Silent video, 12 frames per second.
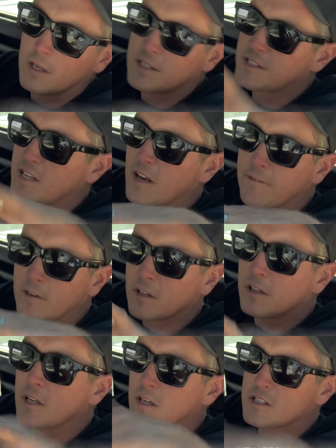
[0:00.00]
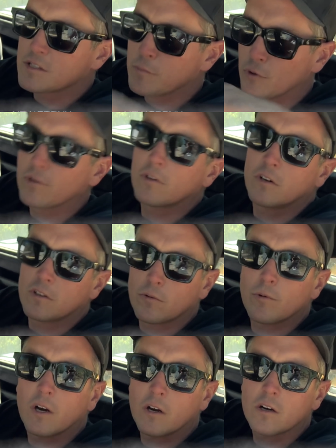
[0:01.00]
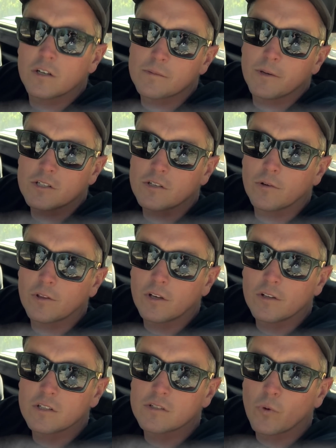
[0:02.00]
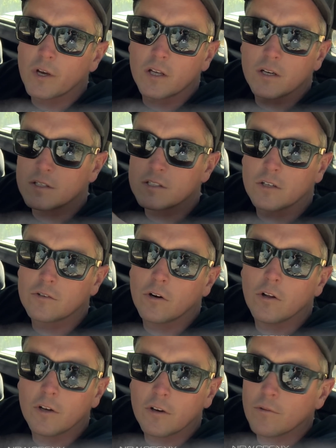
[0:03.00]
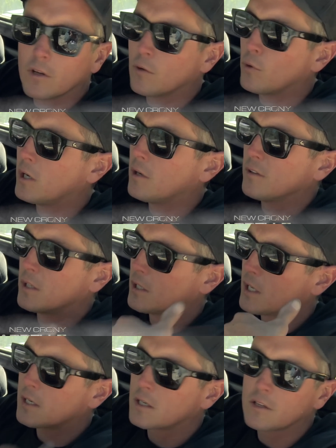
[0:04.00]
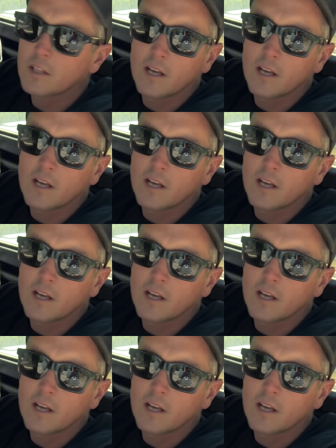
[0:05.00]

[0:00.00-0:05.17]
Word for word: it's definitely smoother in the rear, especially with all this weight. It's controlling it really well, and then getting to